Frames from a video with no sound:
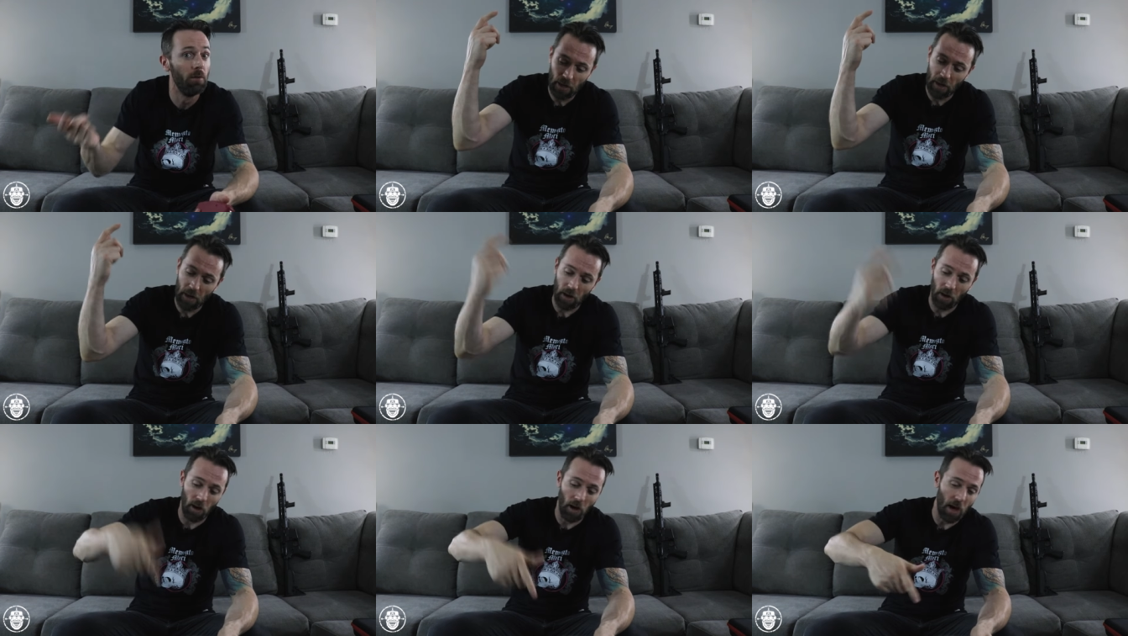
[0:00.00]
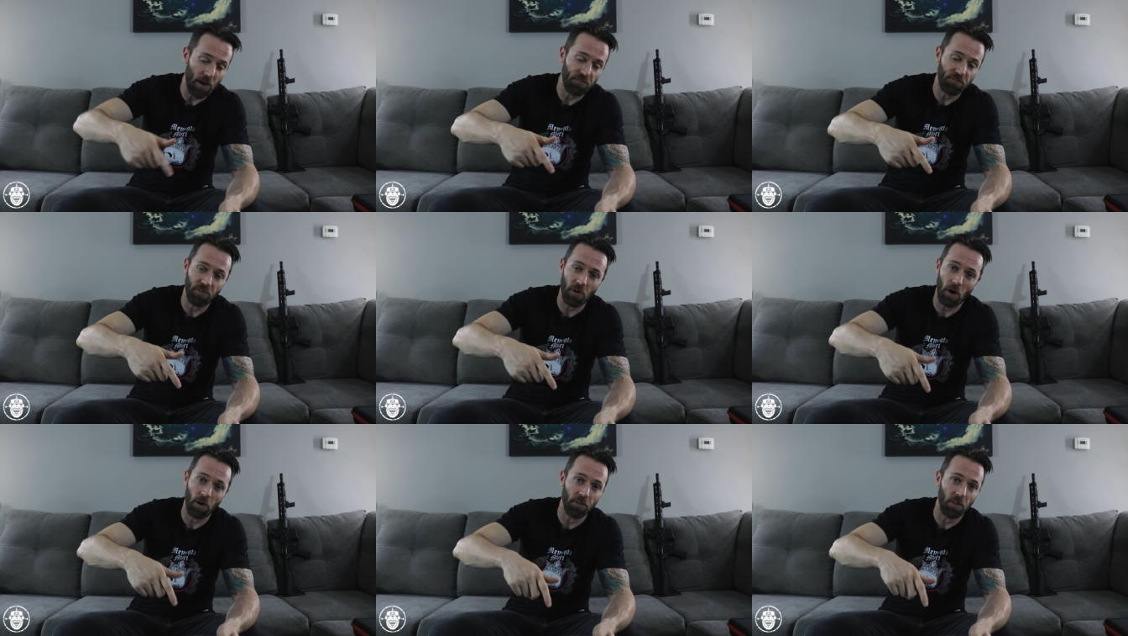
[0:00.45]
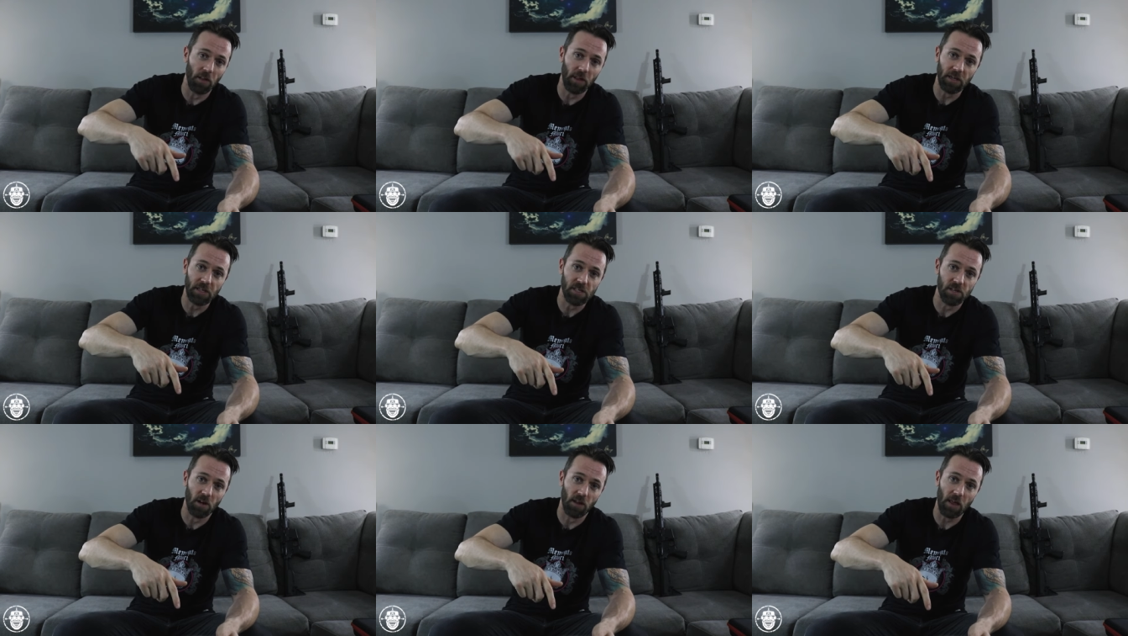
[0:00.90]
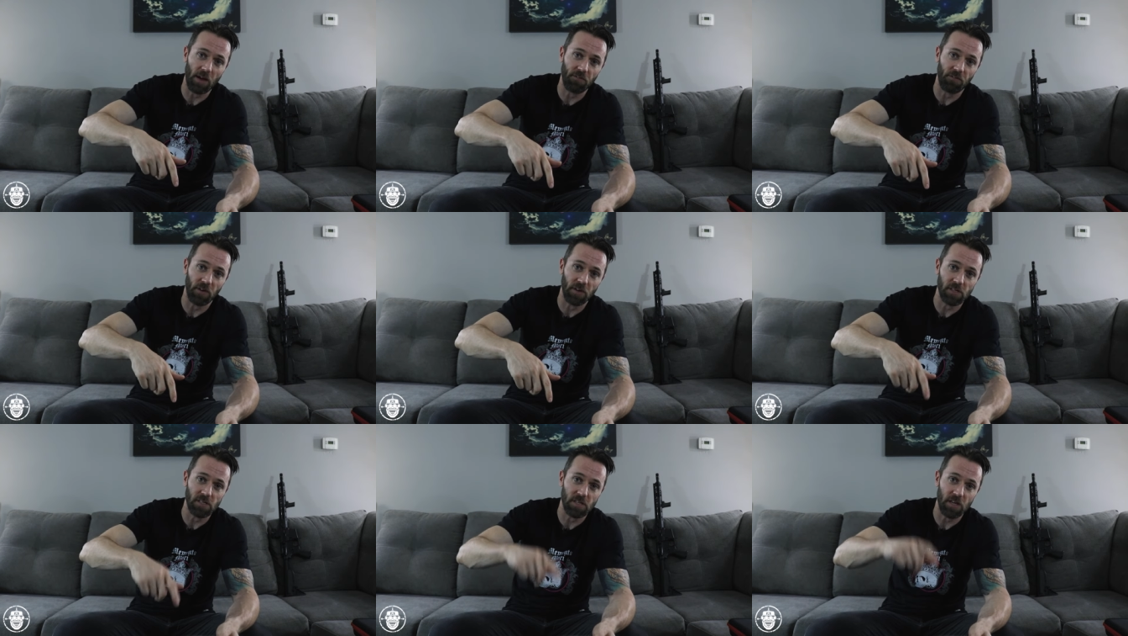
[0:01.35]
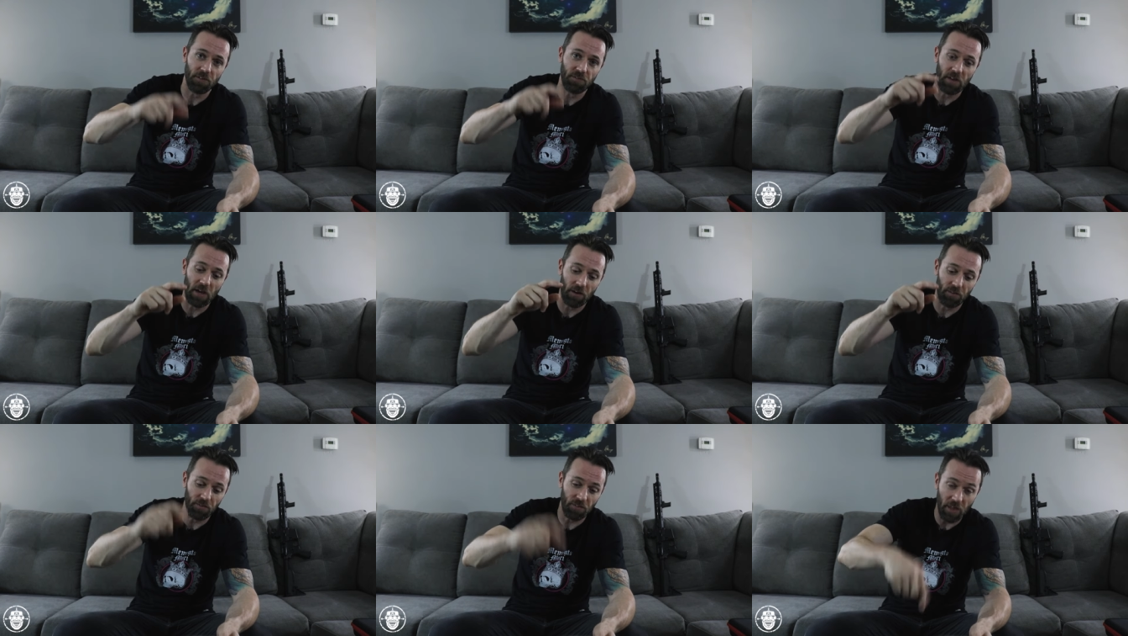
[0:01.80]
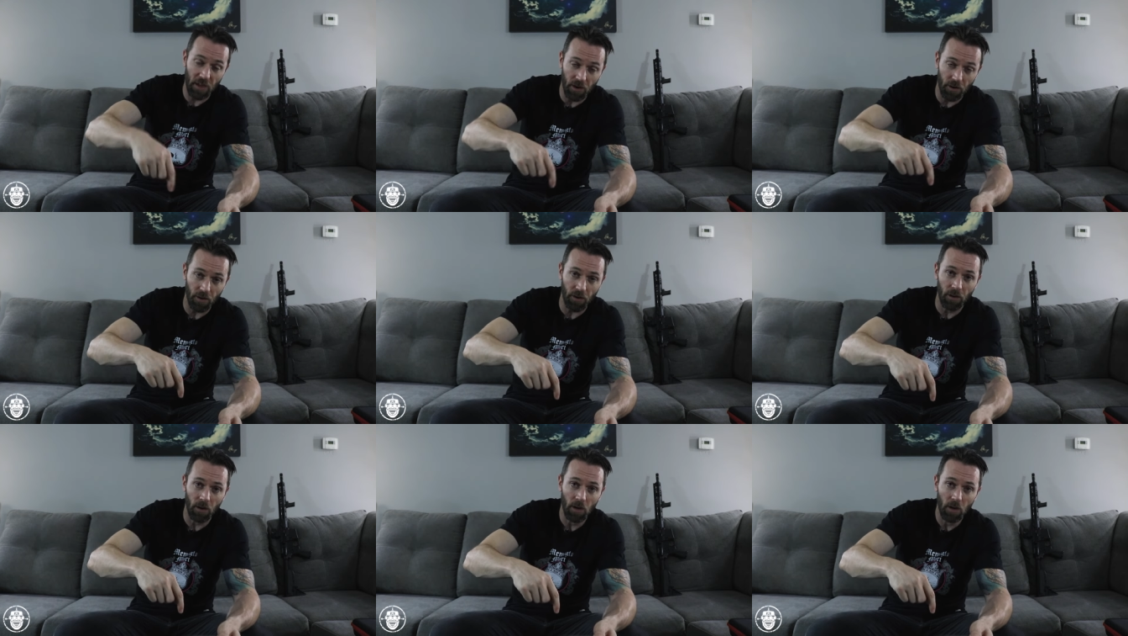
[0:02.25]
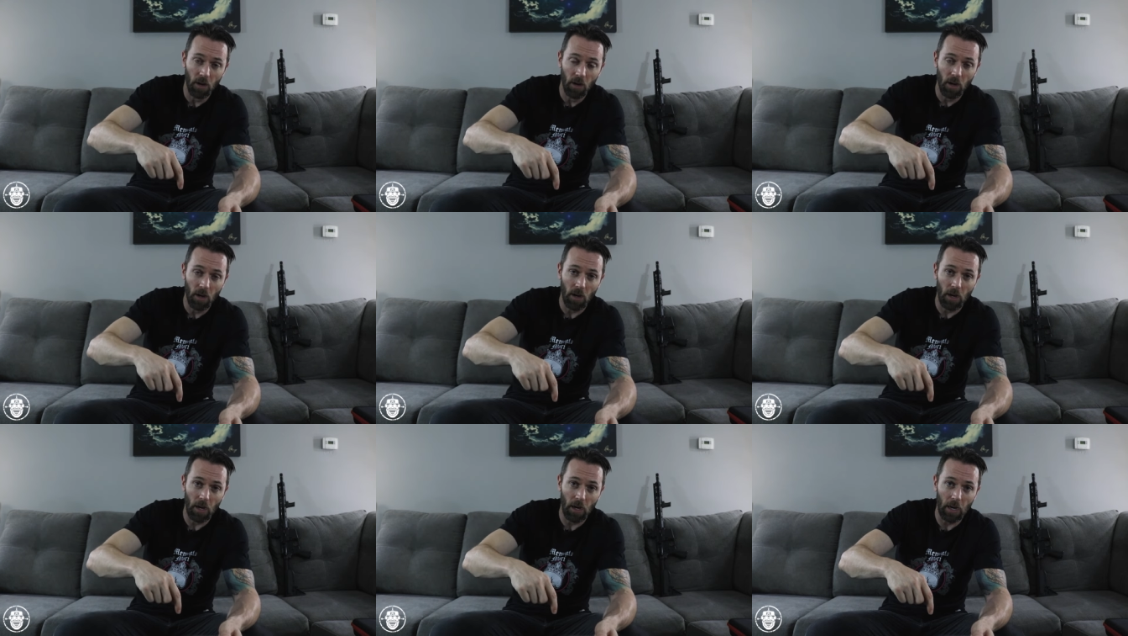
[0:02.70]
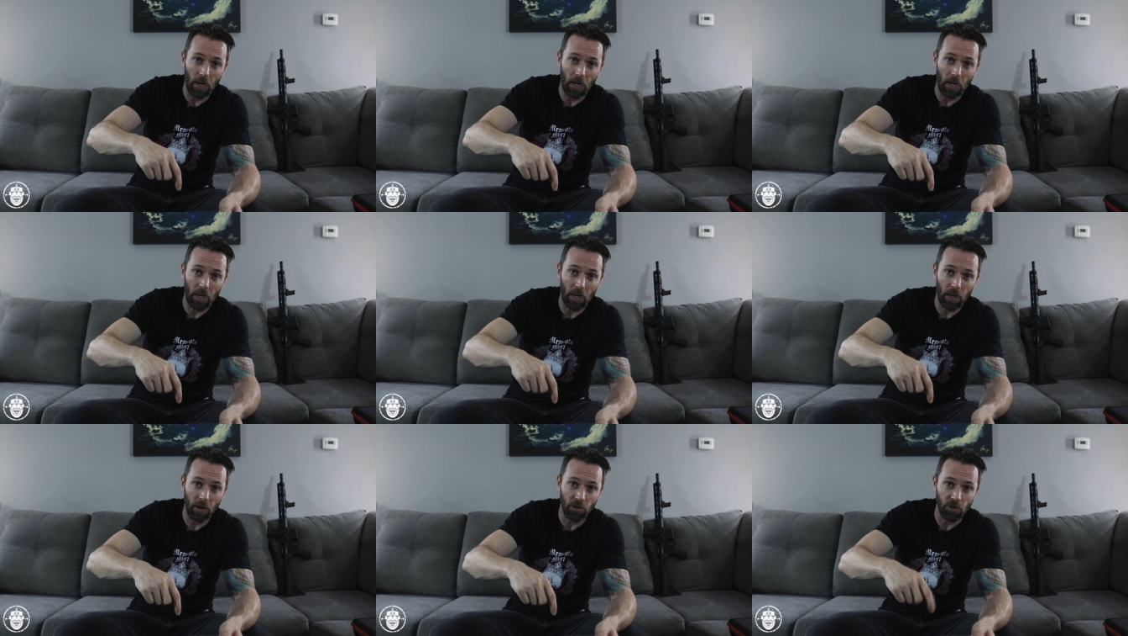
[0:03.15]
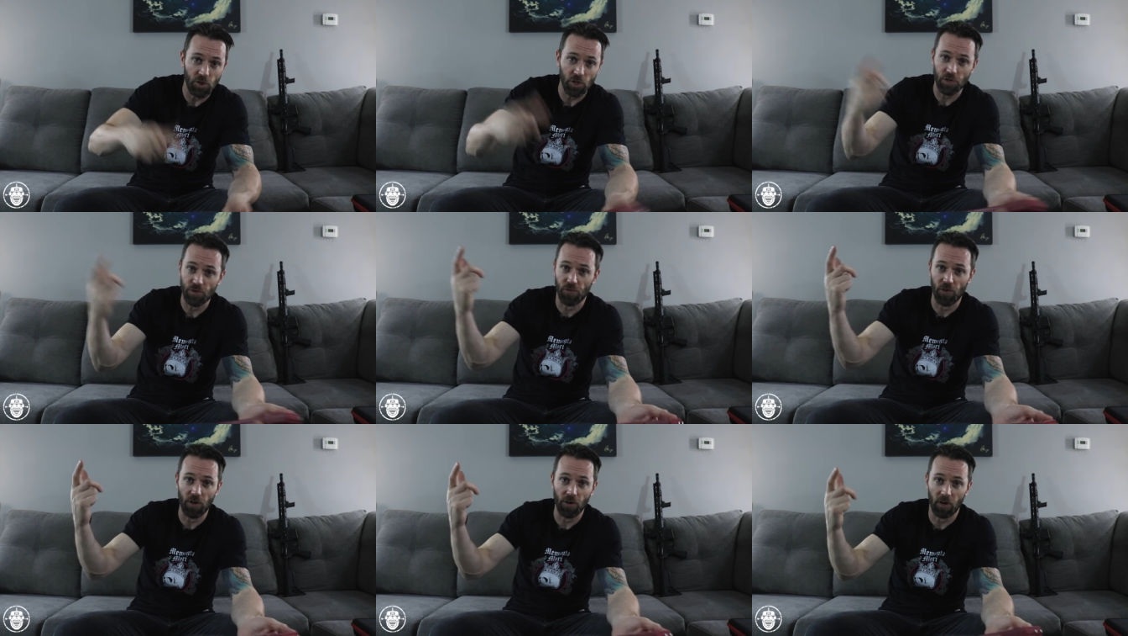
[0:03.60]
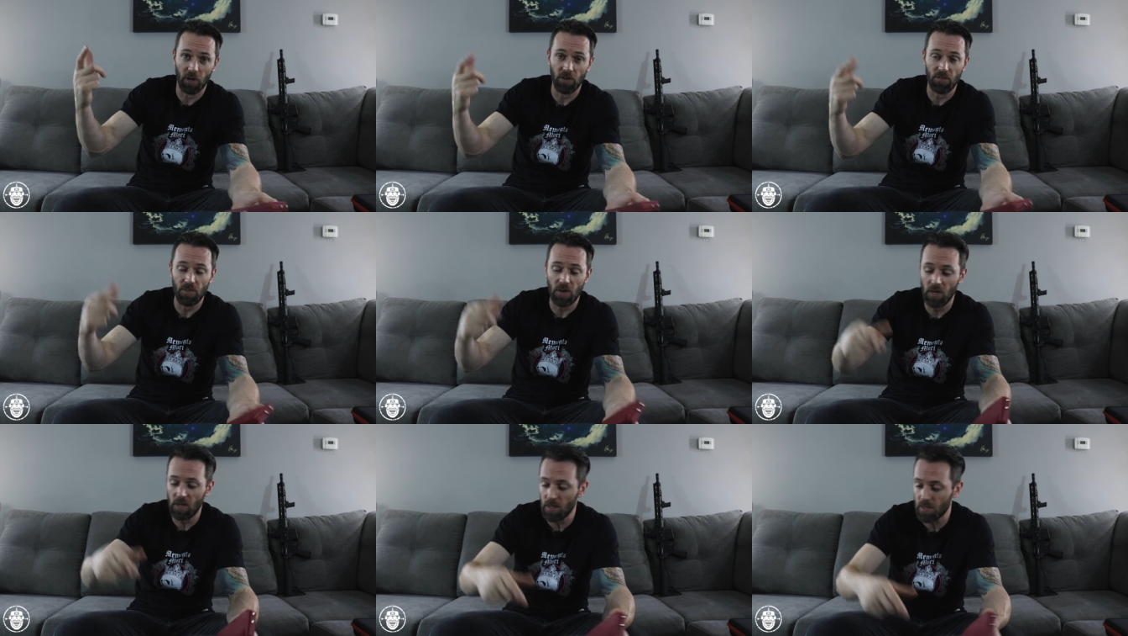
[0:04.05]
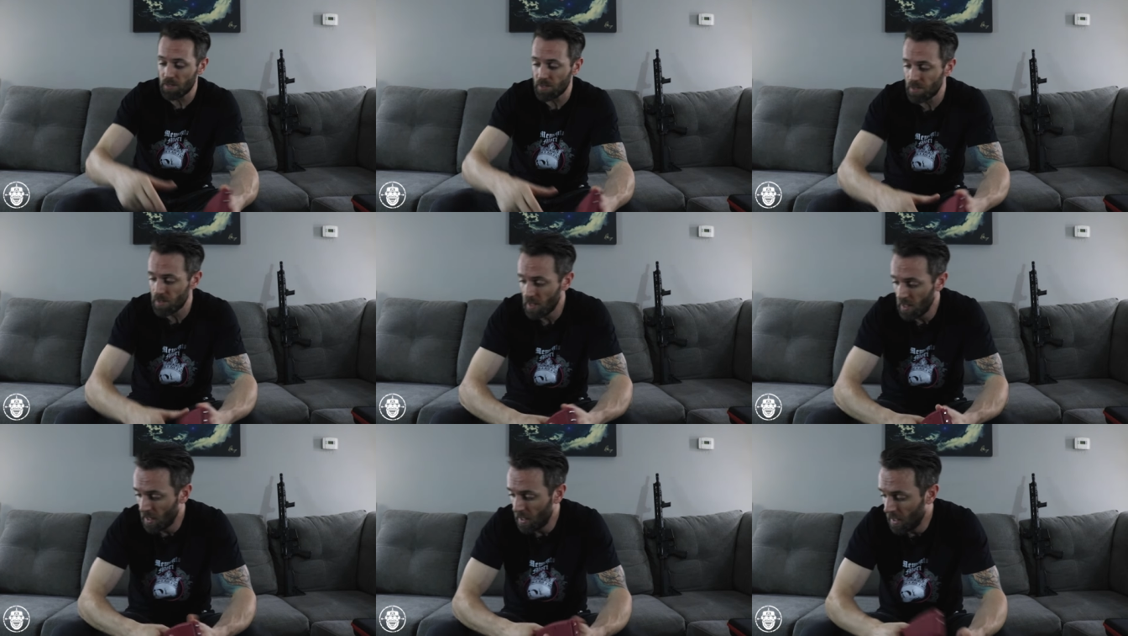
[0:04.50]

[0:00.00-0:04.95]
Uh, I'll have all the links and all that fun stuff down there uh, just for your convenience.